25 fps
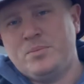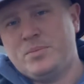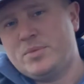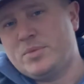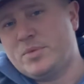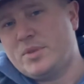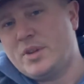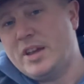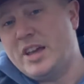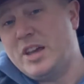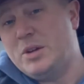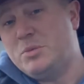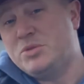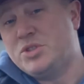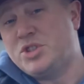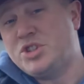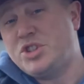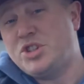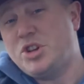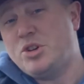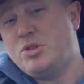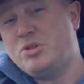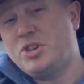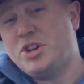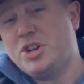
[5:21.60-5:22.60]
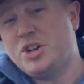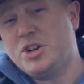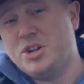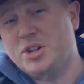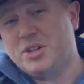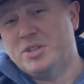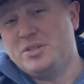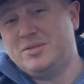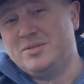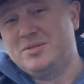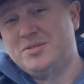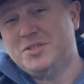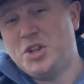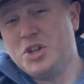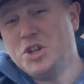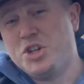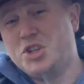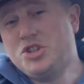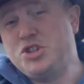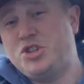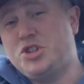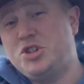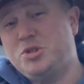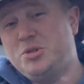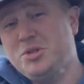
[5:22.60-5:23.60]
It was so good that
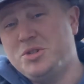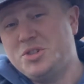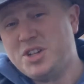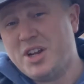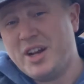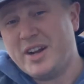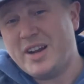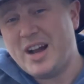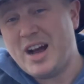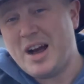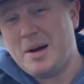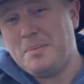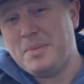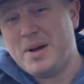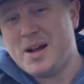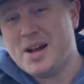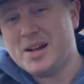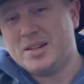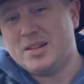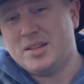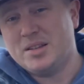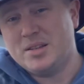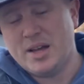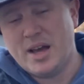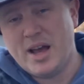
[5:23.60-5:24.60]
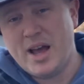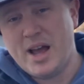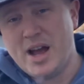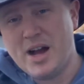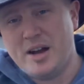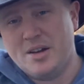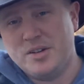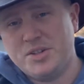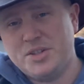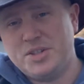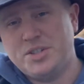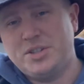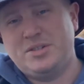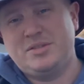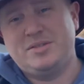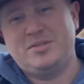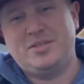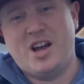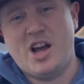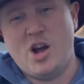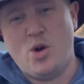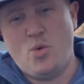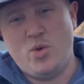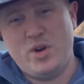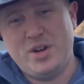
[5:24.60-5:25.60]
as soon as I got back to the house,
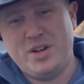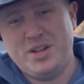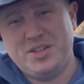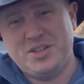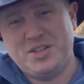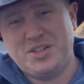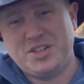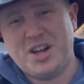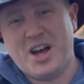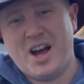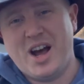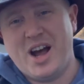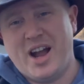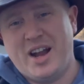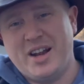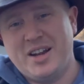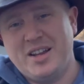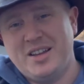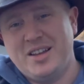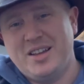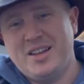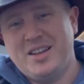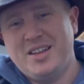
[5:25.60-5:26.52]
I went inside,